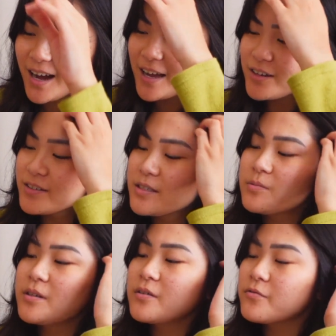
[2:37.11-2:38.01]
I got this
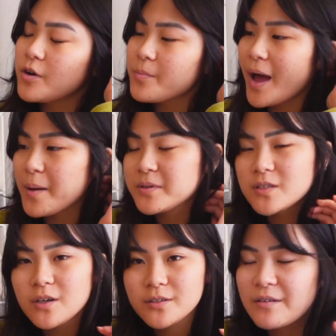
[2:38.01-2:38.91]
one from Amazon.